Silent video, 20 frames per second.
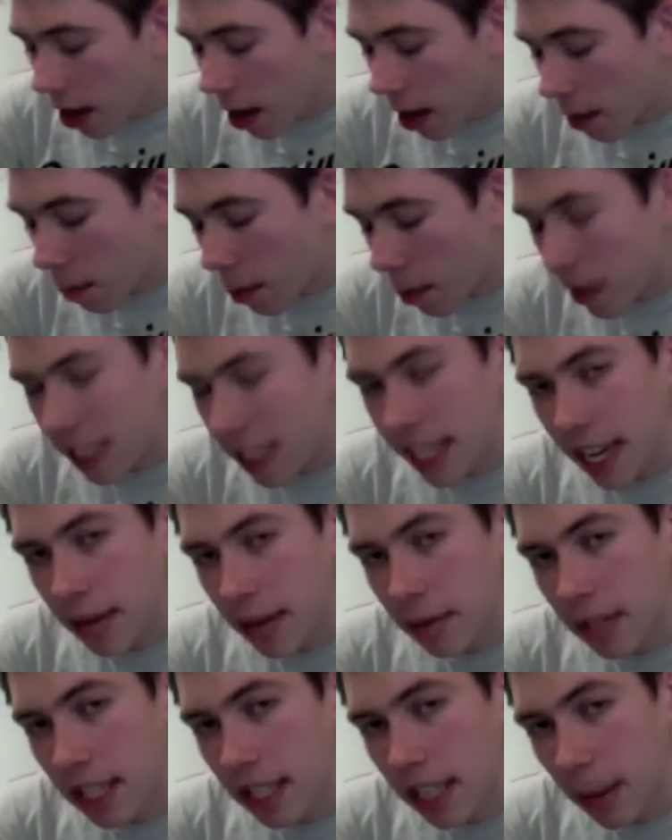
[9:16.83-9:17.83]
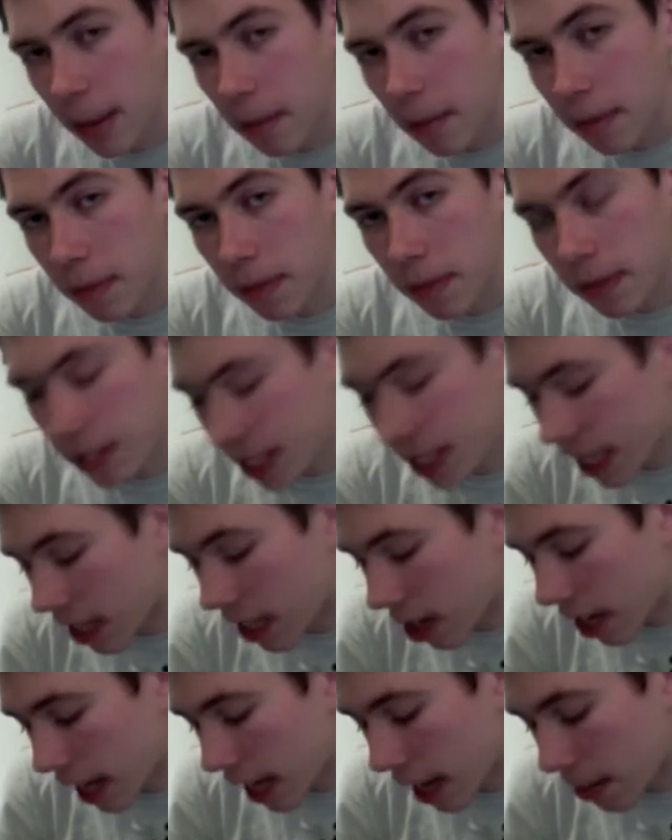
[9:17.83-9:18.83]
I'd probably say some
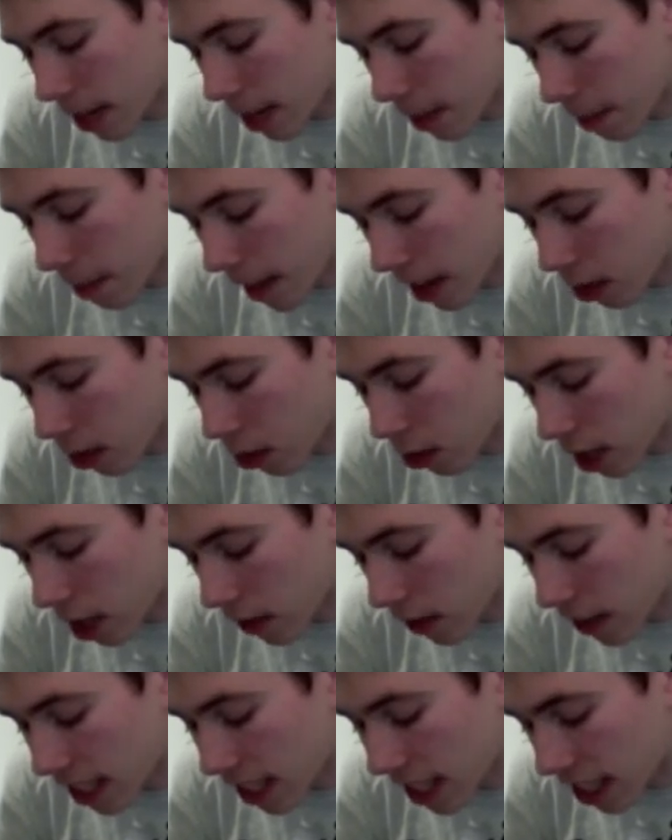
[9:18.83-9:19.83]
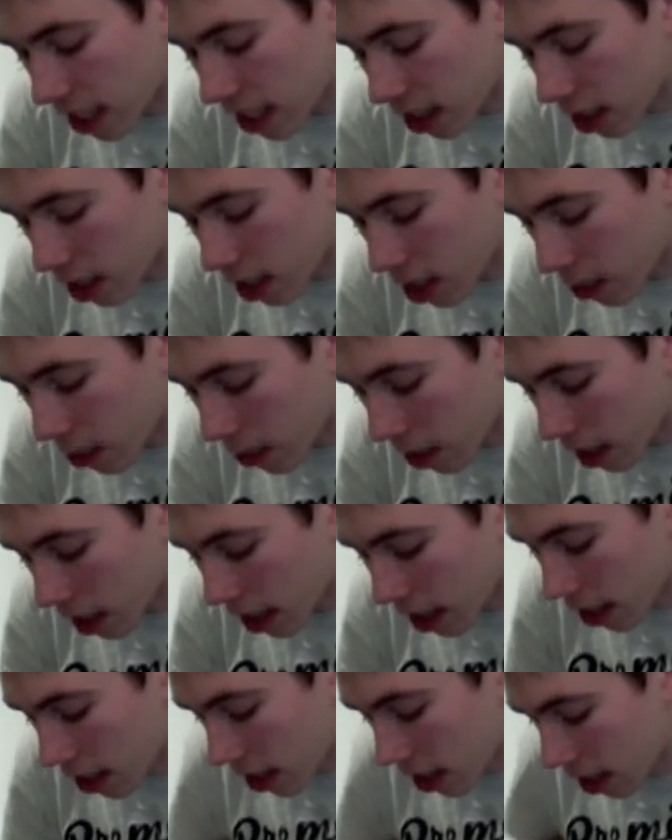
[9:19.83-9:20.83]
CDI games have manuals and others didn't. To be
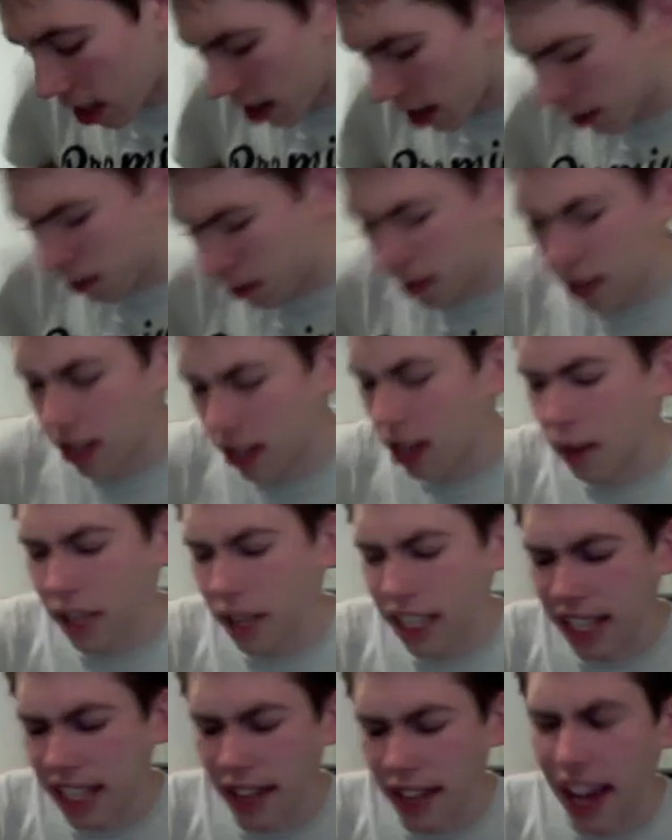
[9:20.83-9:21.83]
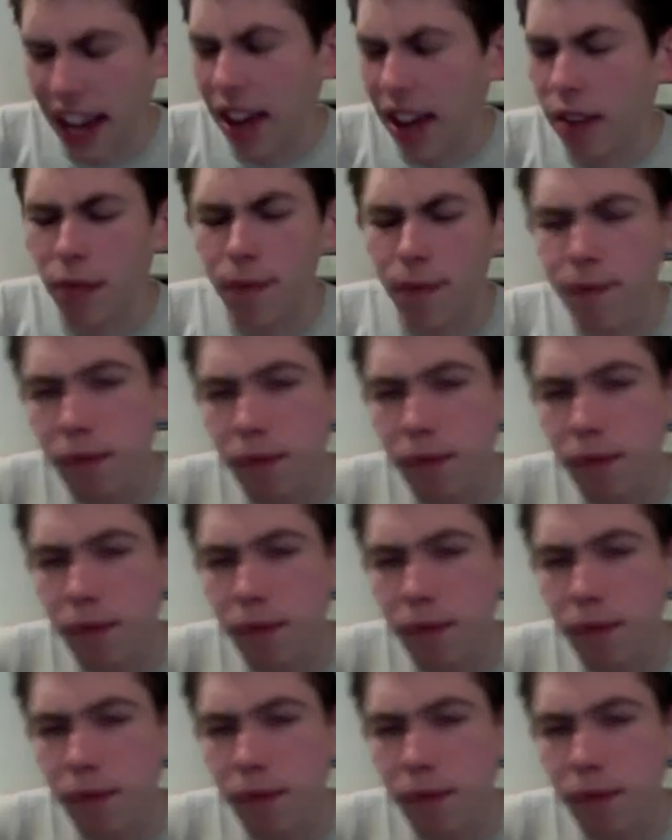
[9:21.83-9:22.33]
honest, oh, don't need to get that out.